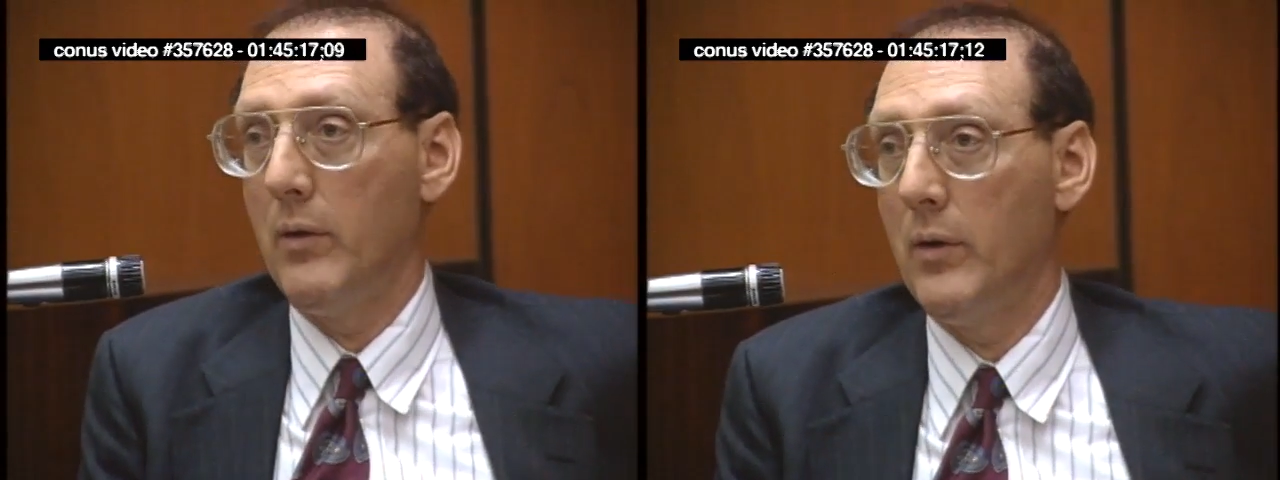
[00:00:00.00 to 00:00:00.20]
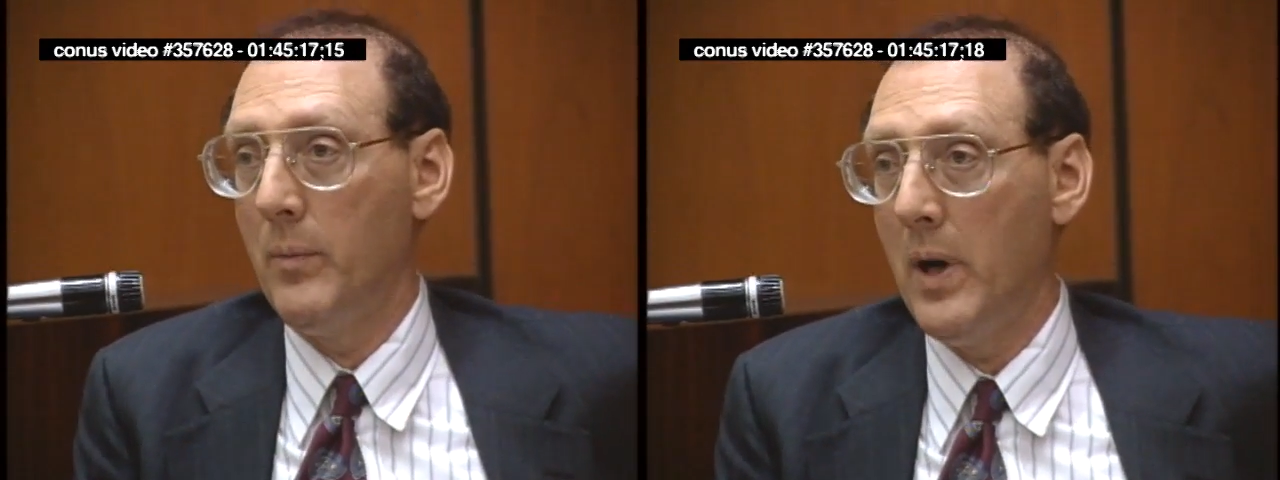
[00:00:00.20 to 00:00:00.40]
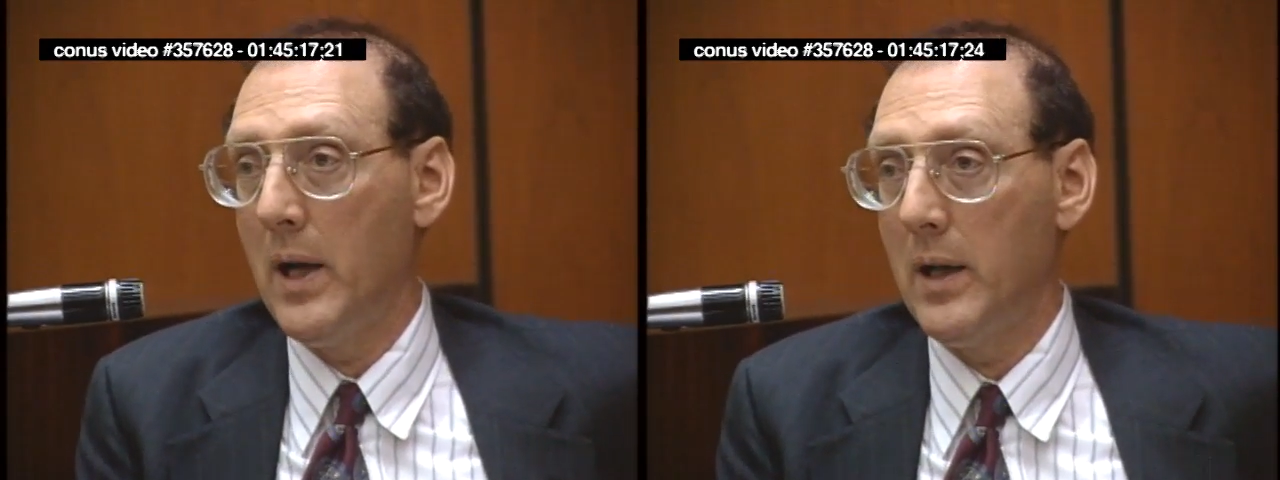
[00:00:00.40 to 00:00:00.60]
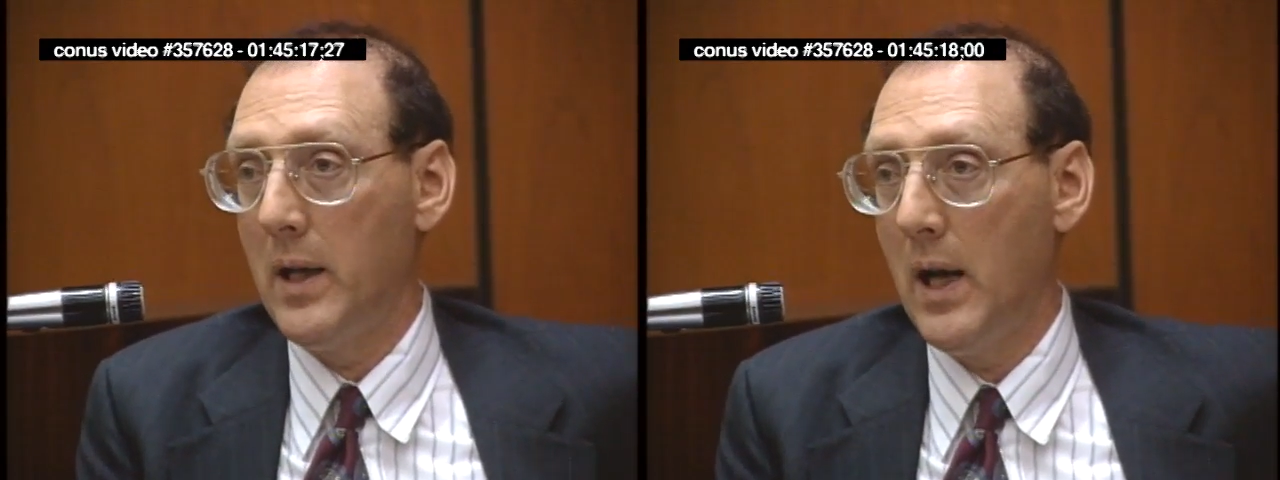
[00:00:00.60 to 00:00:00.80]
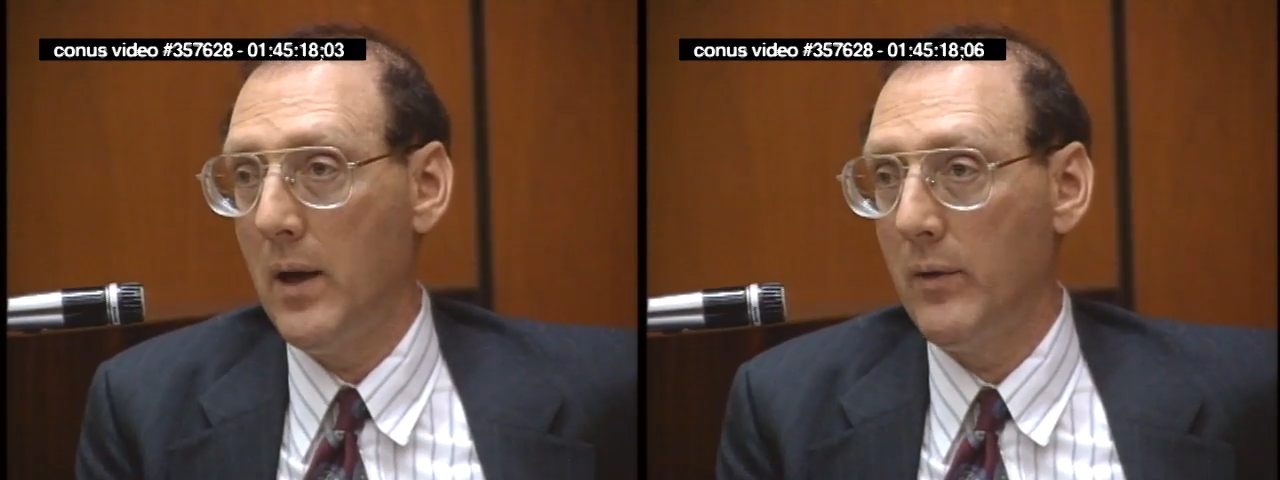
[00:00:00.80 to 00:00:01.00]
body
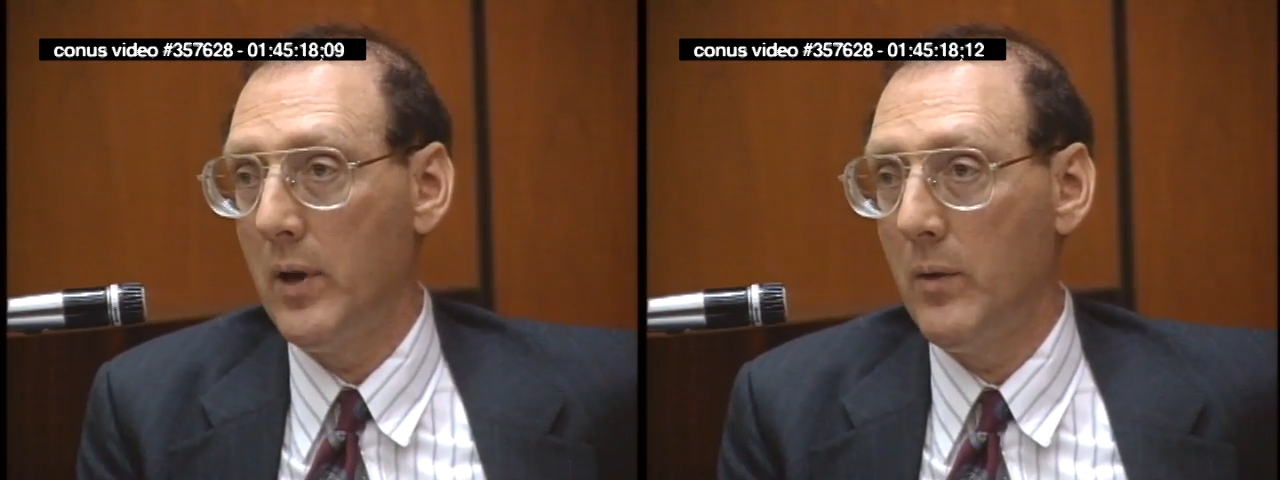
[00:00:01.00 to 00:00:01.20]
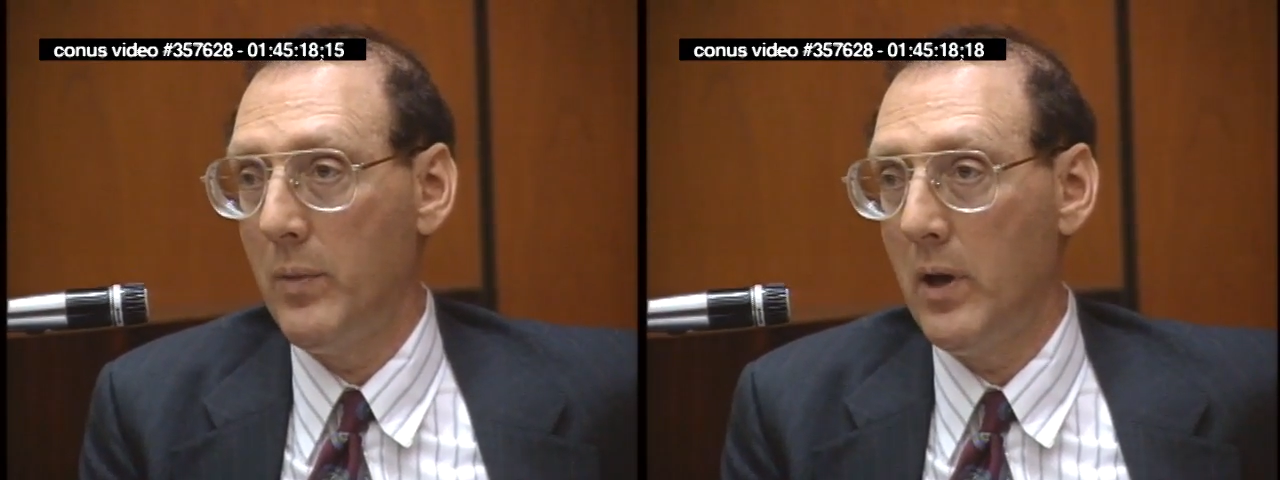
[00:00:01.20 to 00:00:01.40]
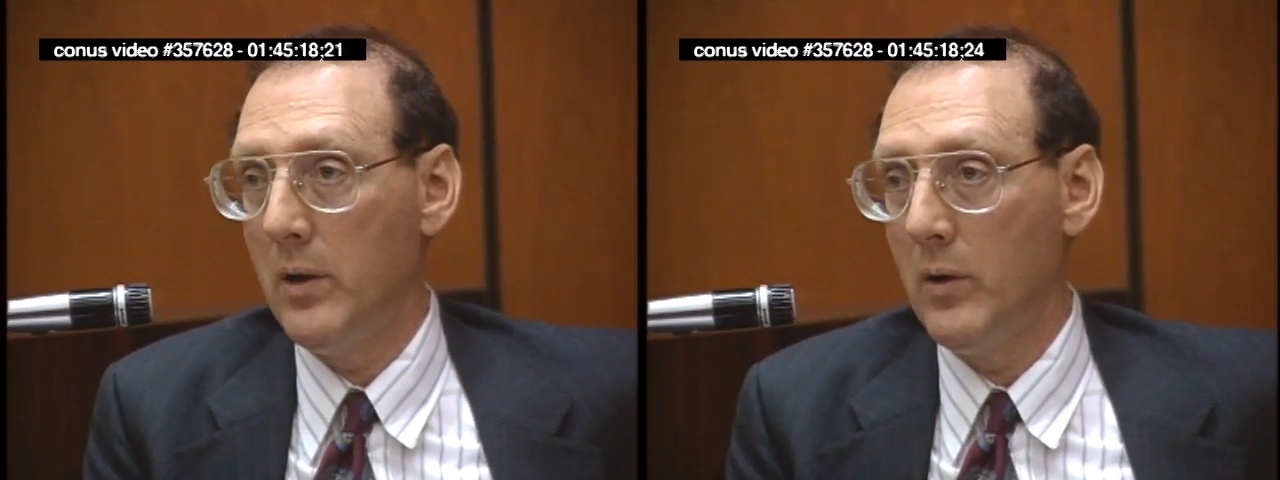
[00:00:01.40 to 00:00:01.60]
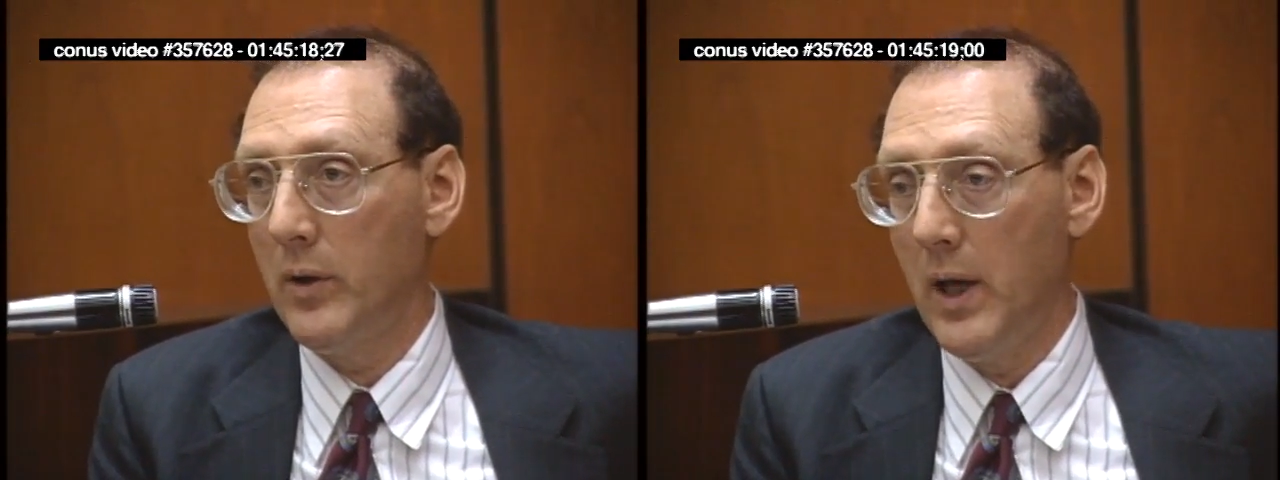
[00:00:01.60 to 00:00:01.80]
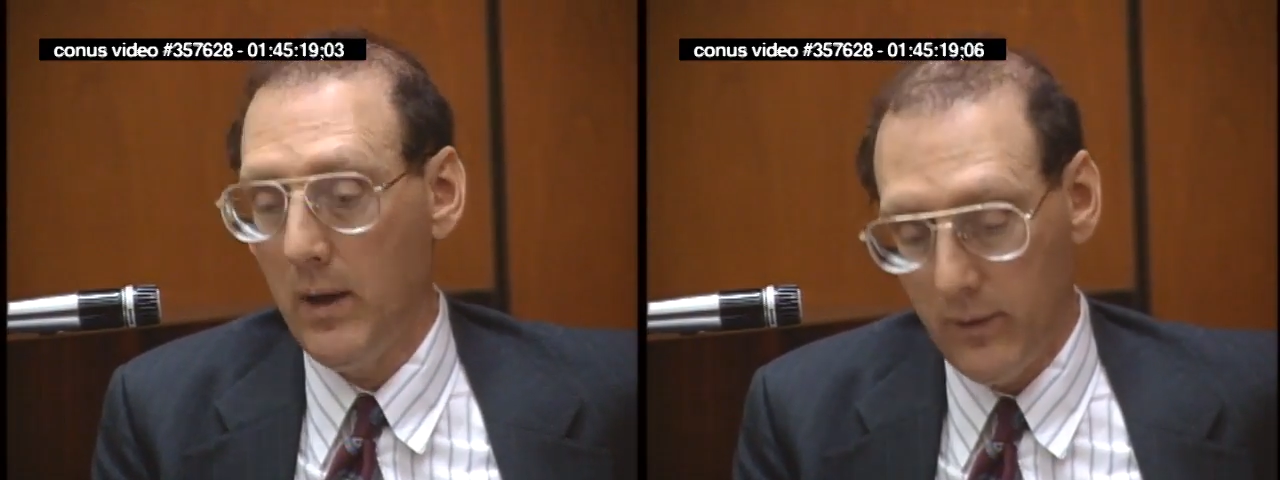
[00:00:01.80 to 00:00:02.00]
cavity, the peritoneal
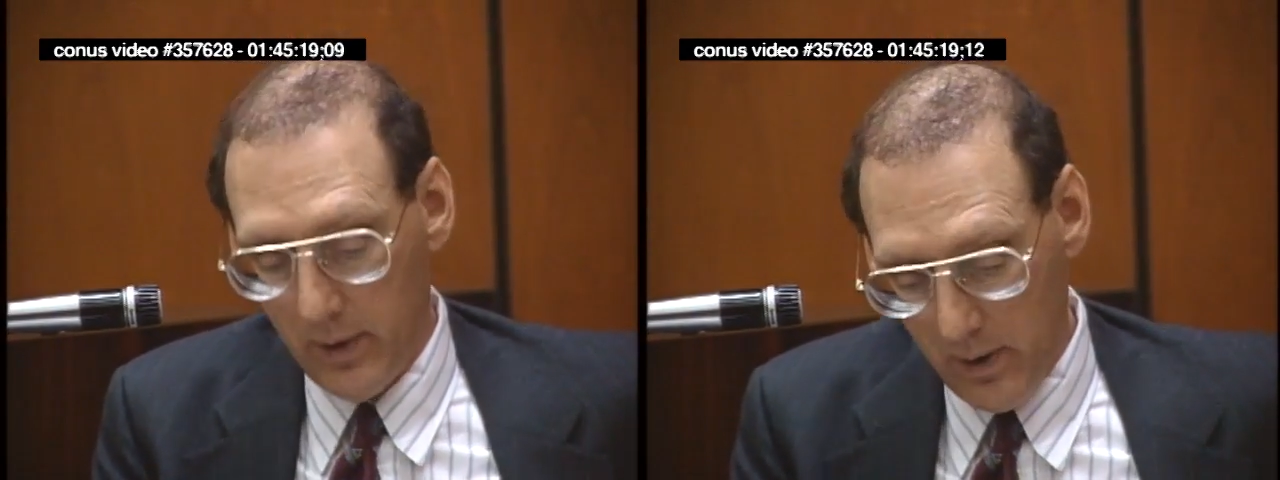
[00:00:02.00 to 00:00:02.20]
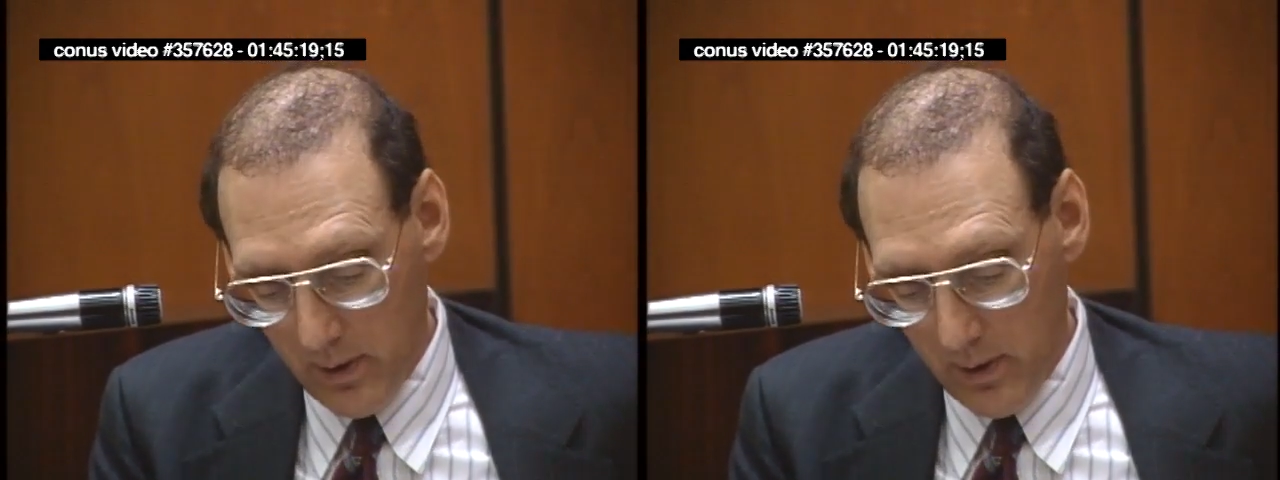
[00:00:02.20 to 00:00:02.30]
cavity.